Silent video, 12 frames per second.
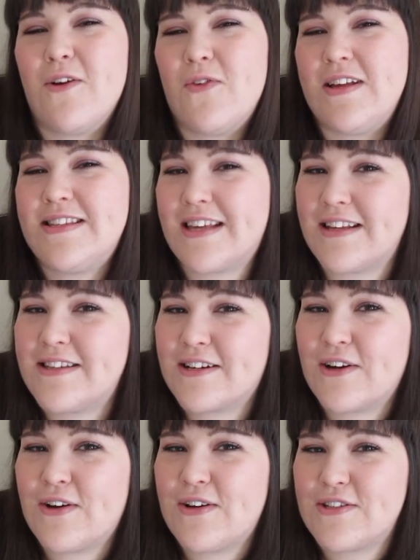with Santa
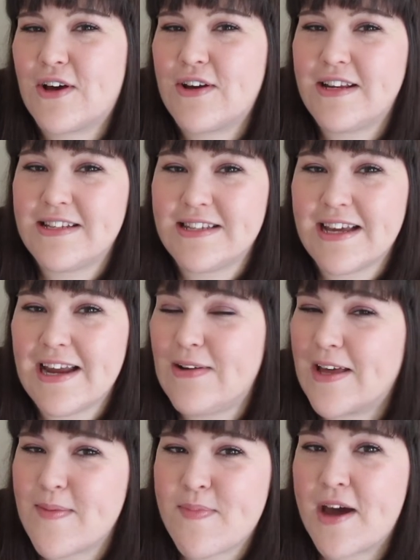Claus on his knee
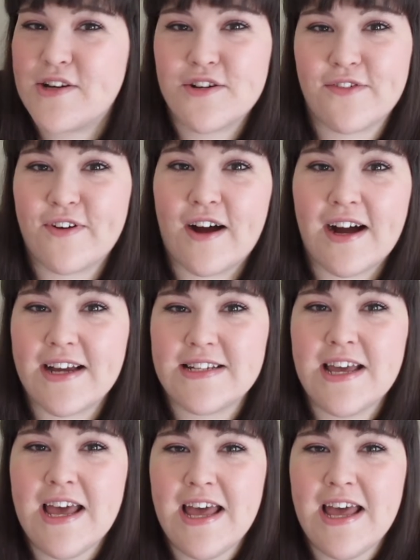looking petrified